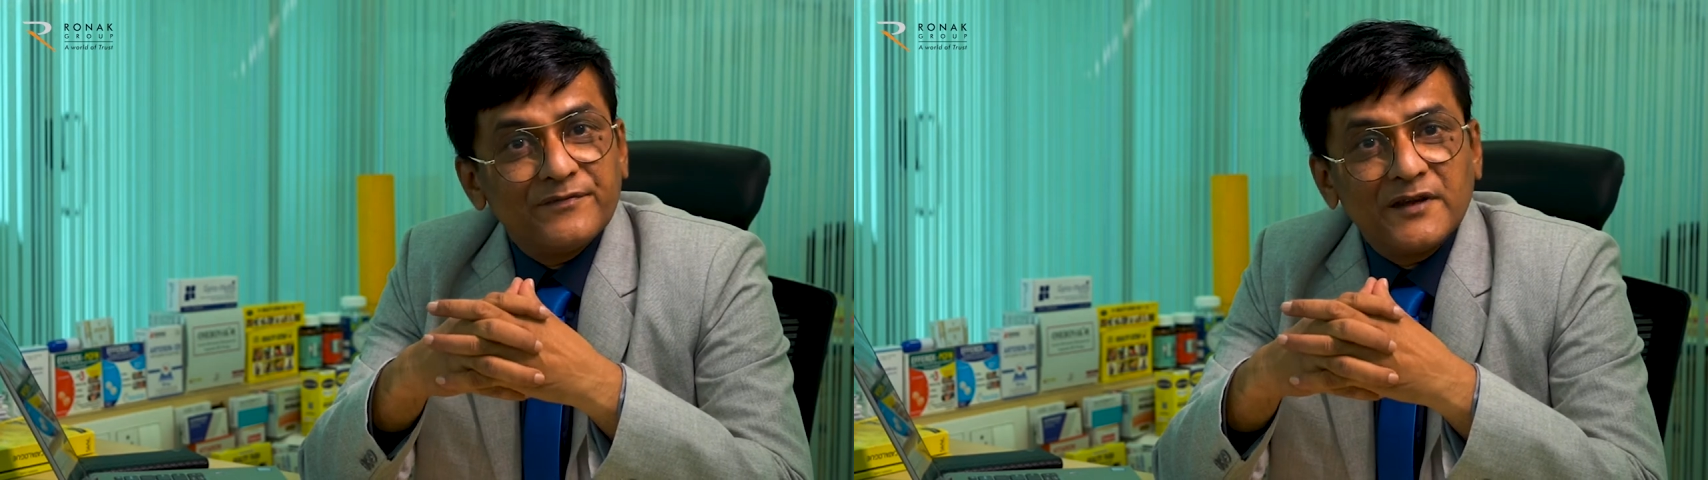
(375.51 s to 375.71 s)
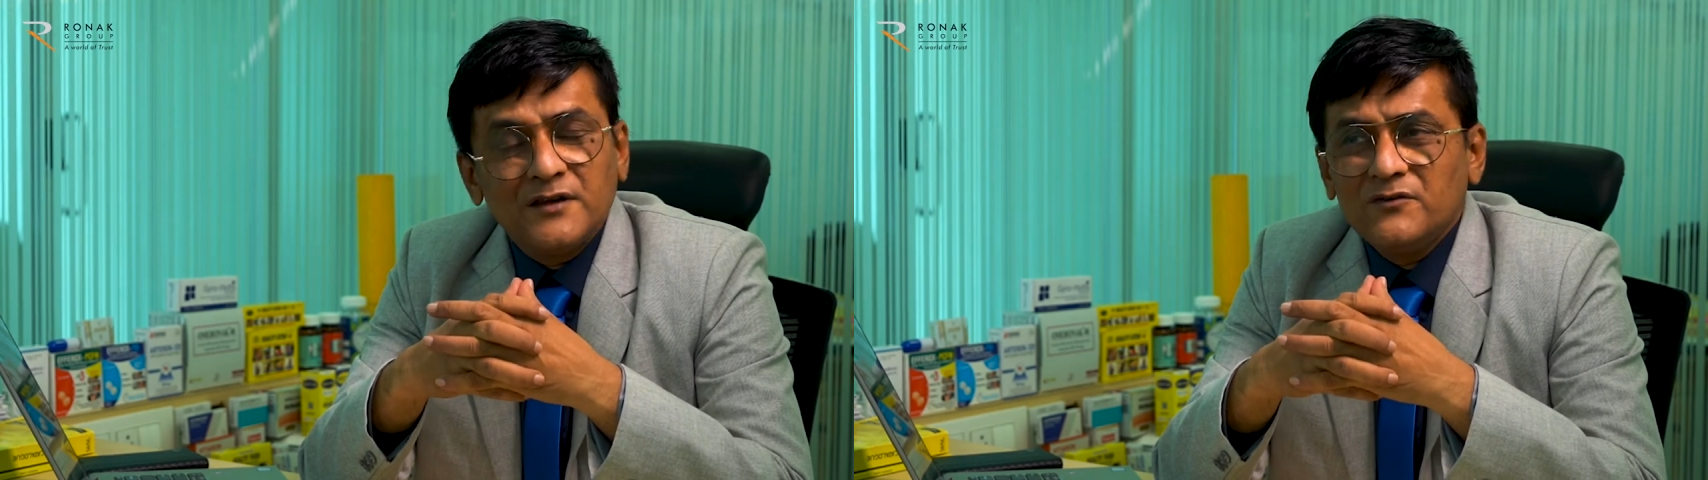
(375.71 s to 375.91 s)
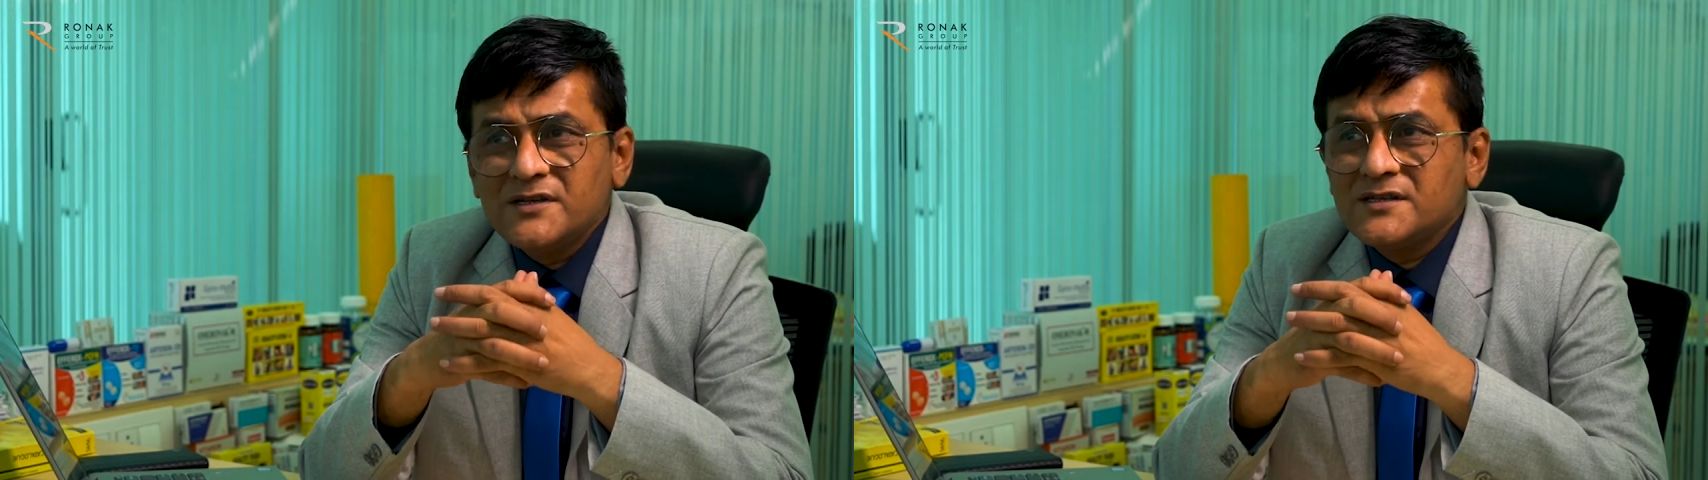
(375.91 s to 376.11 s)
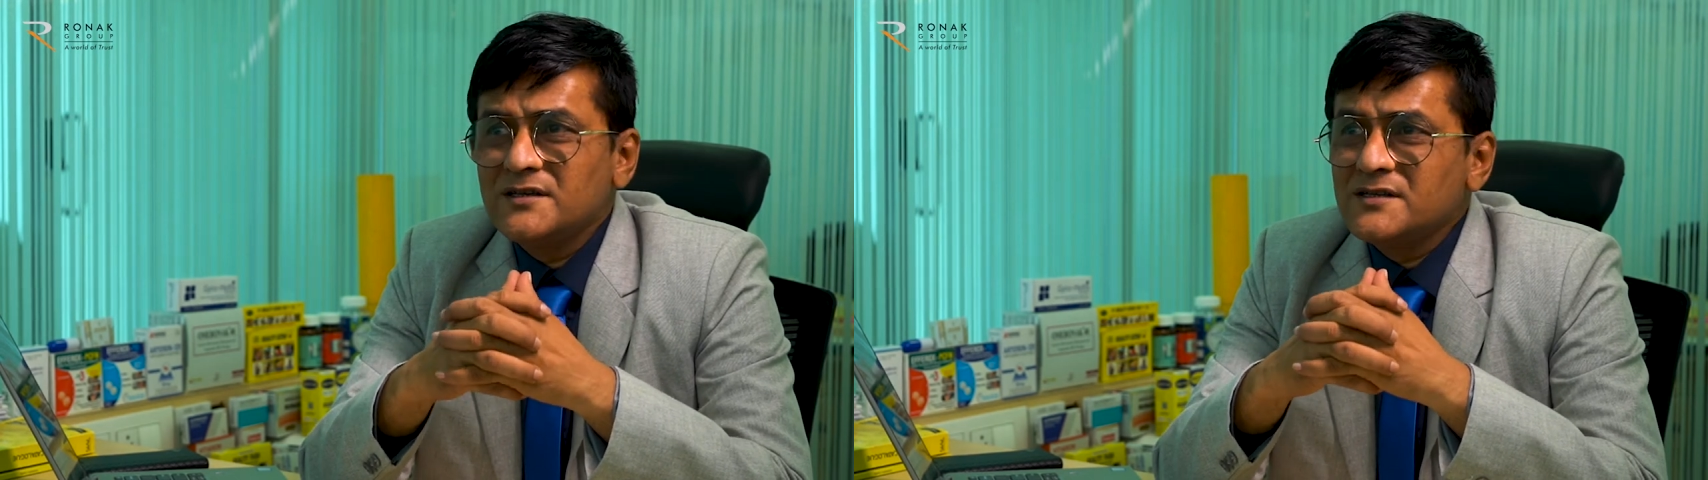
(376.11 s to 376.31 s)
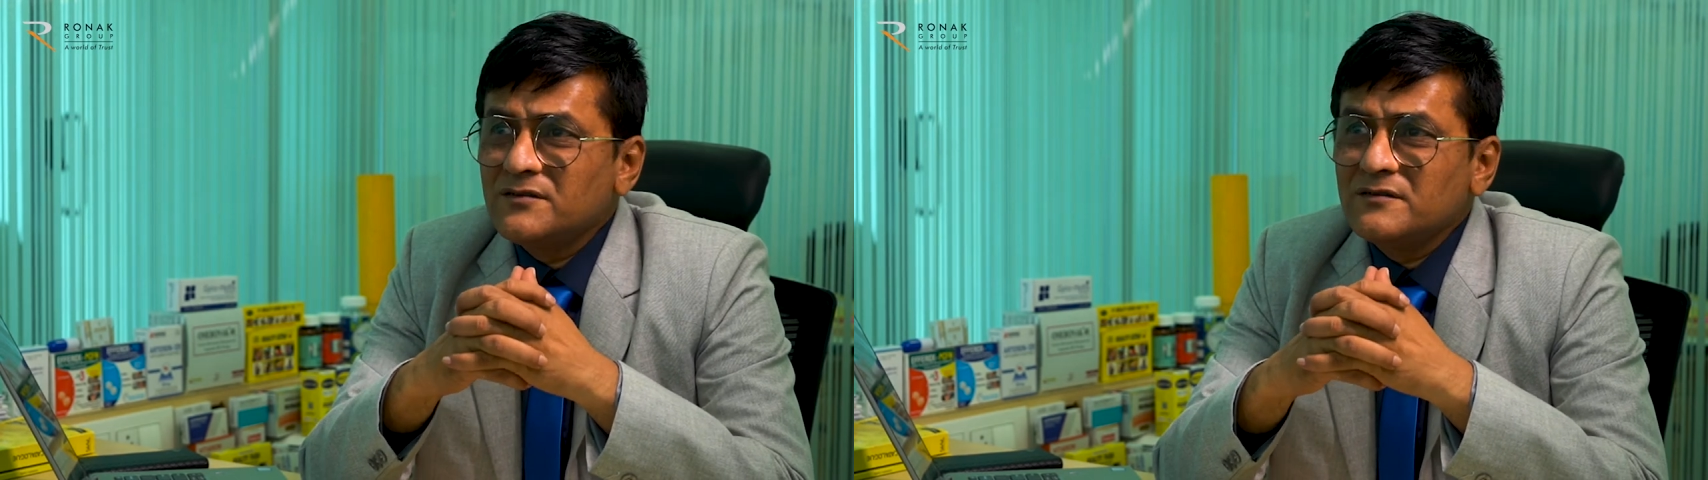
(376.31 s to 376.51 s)
Innovation
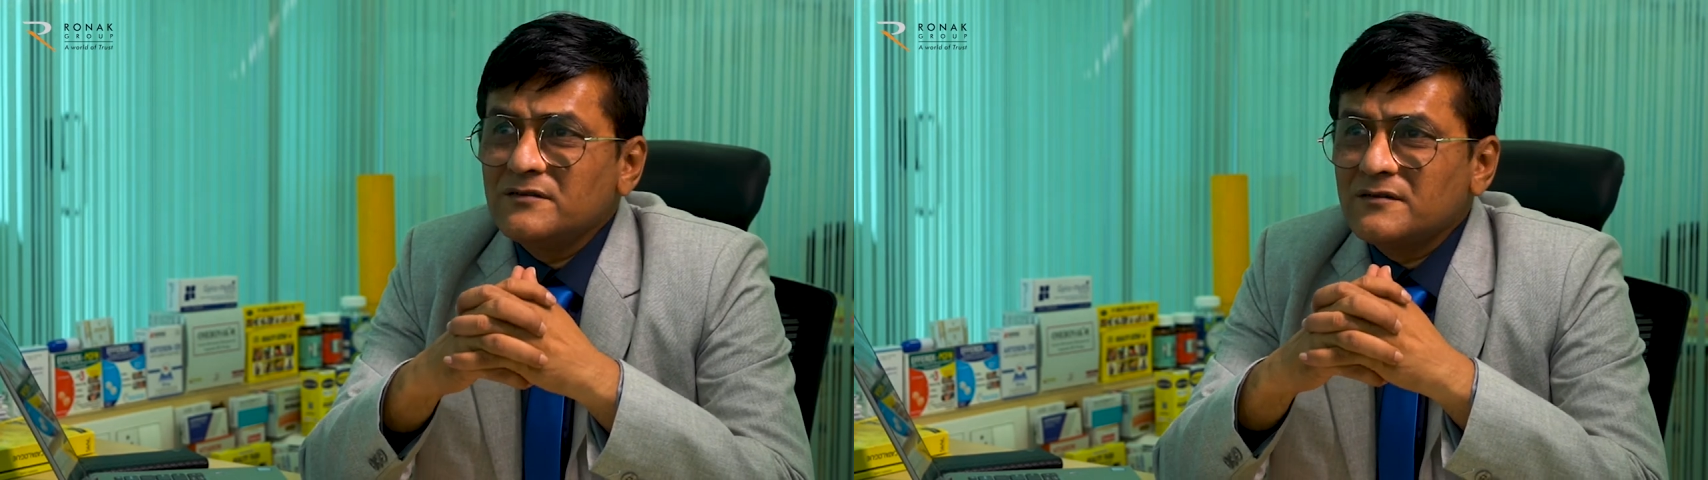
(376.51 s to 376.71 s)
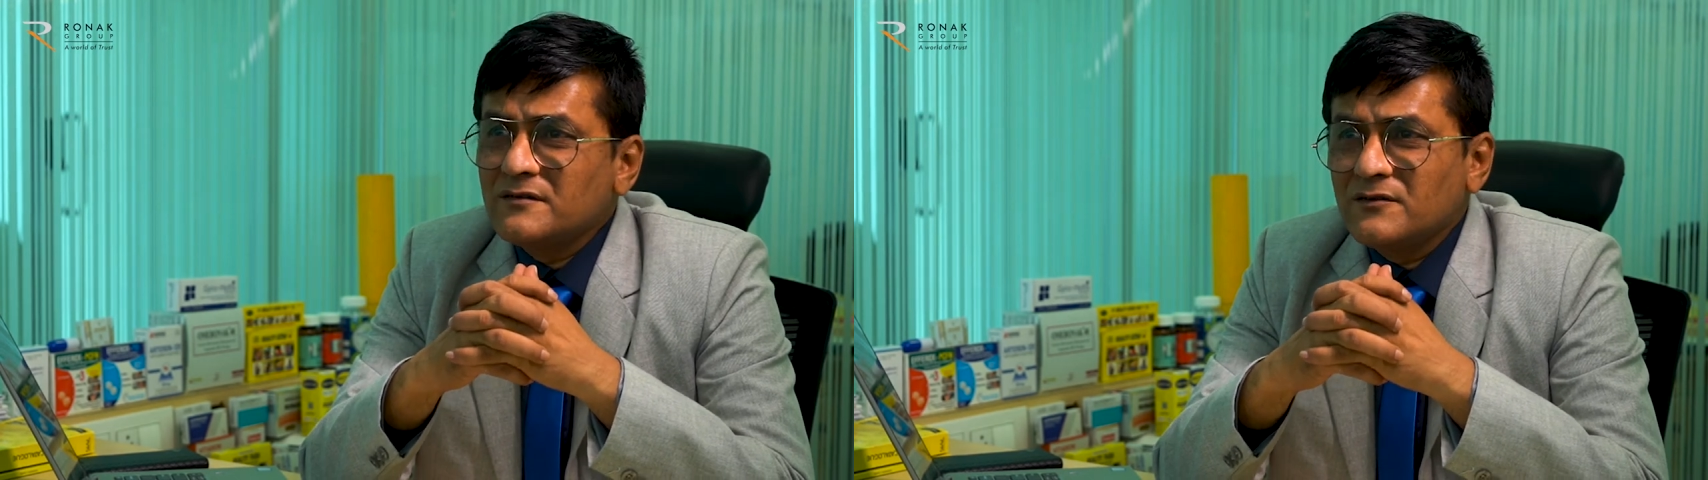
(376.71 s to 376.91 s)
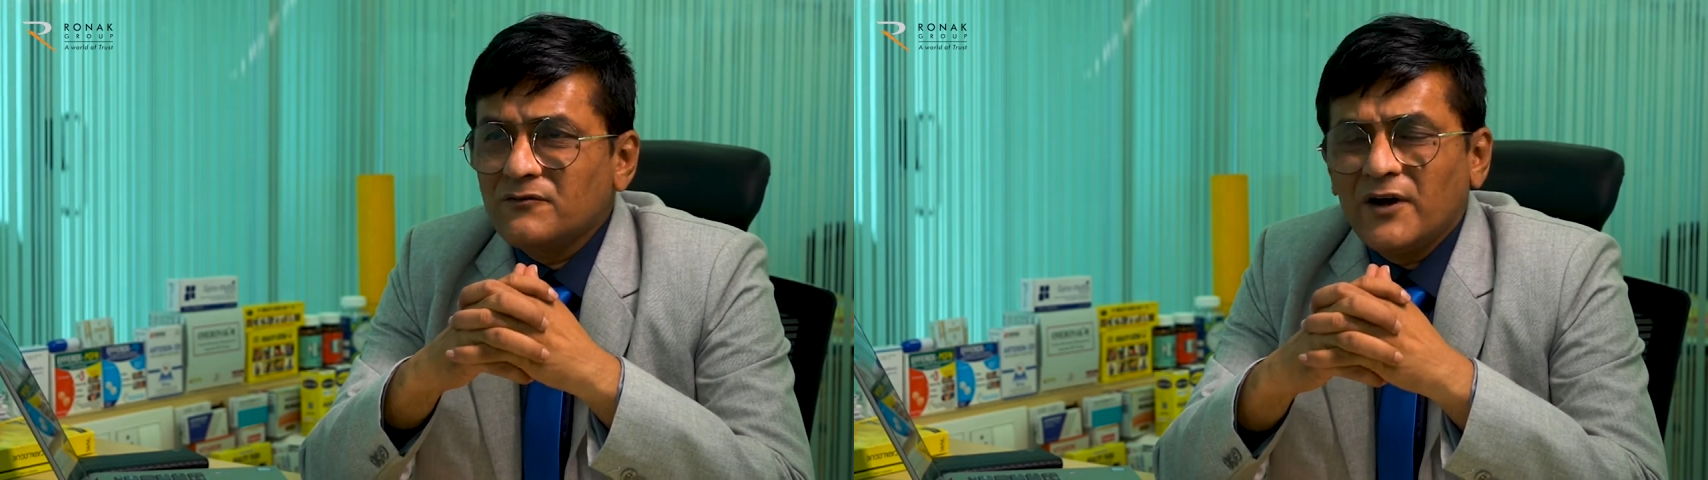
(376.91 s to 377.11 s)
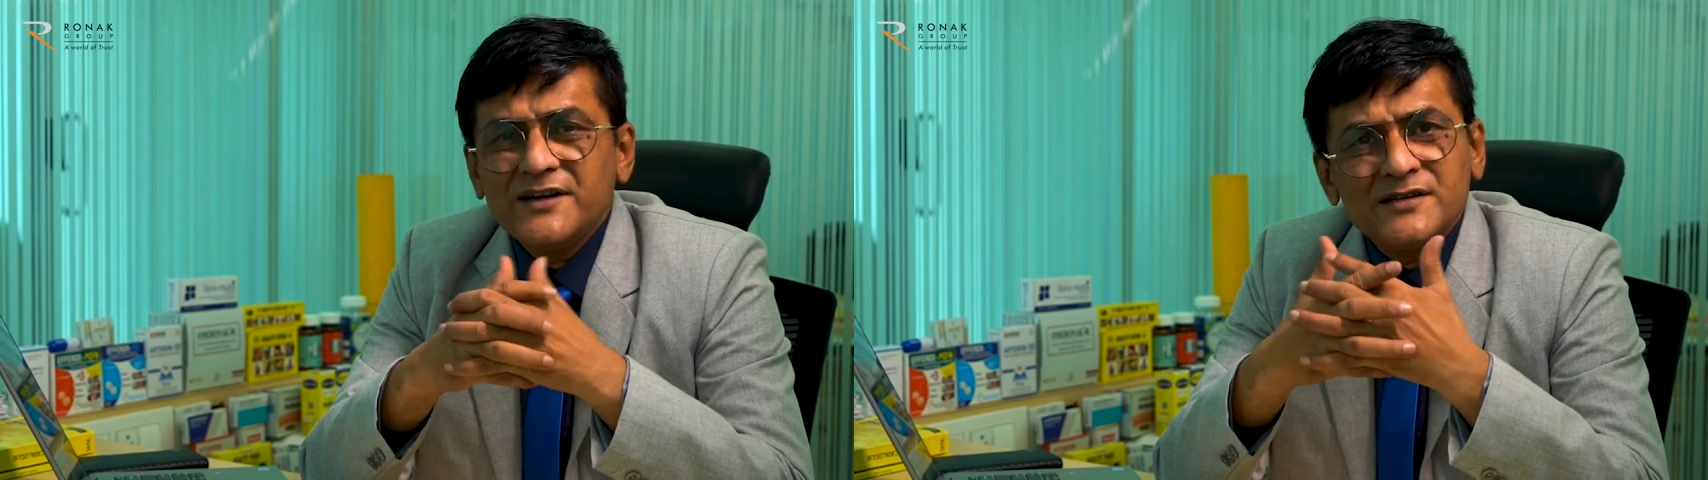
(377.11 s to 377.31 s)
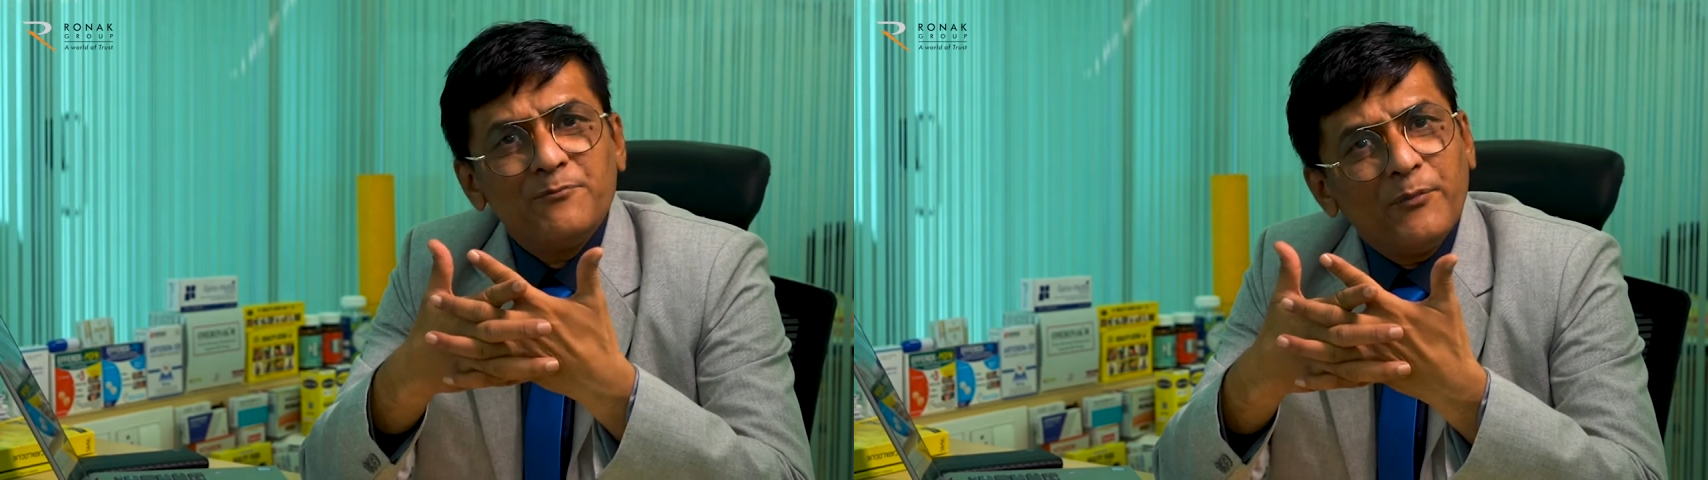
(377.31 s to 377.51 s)
is a,
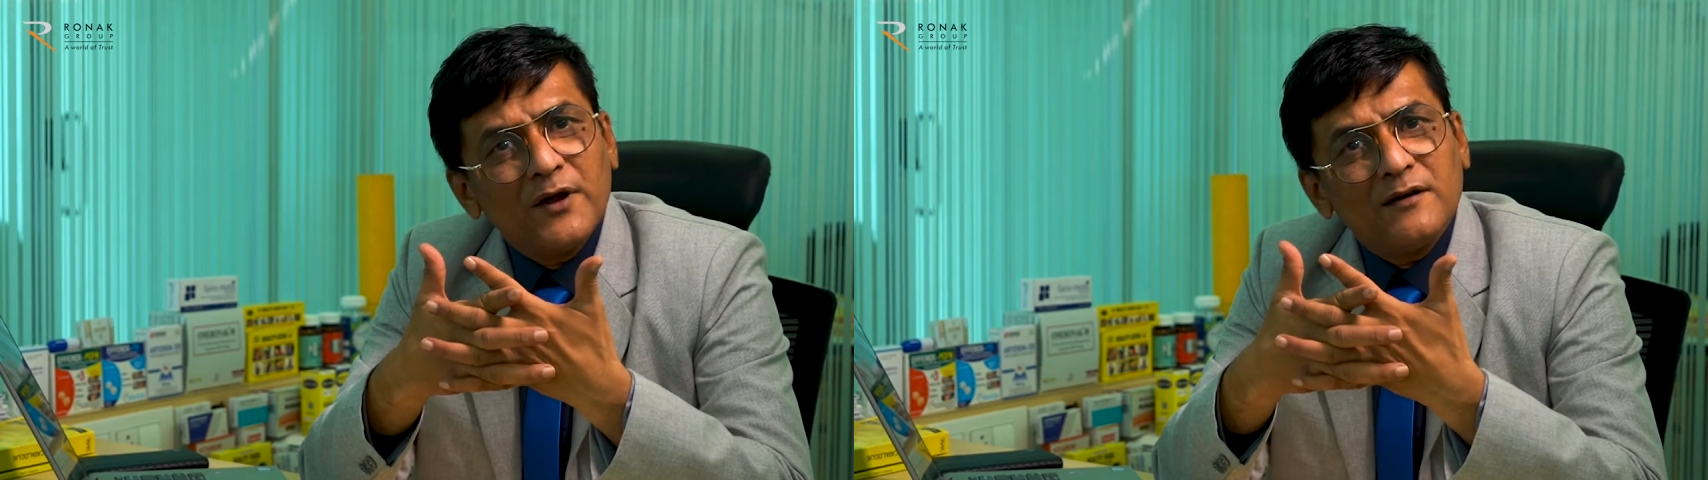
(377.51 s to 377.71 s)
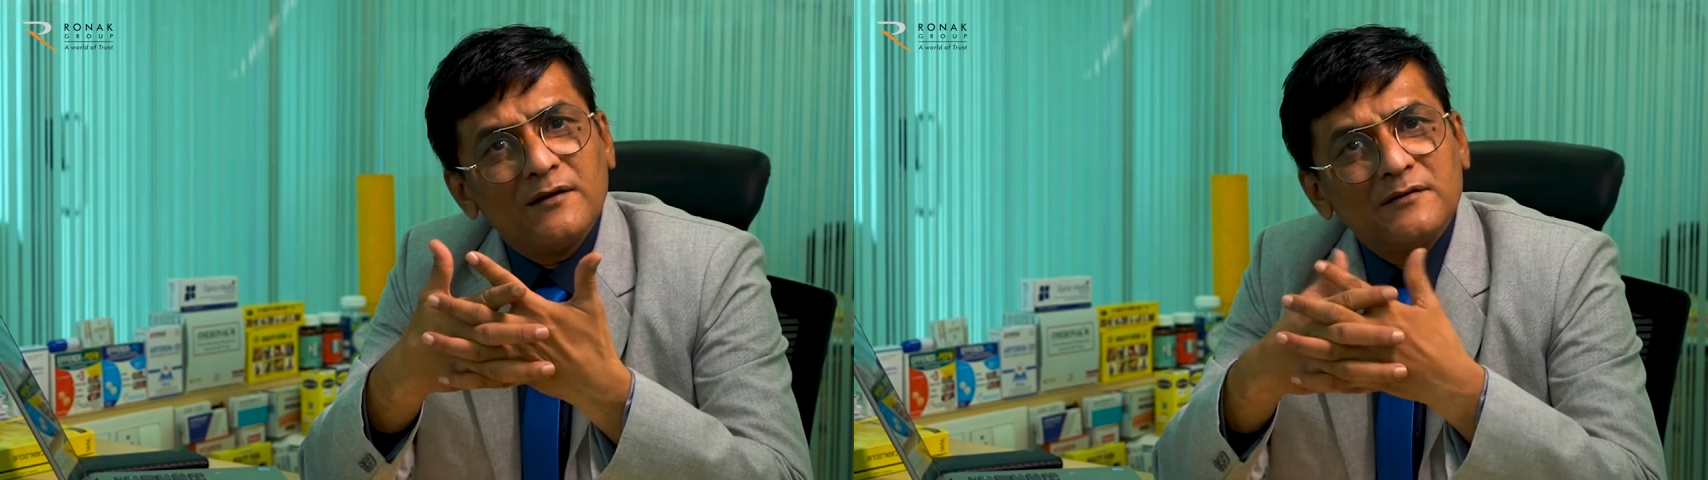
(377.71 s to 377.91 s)
quite simple.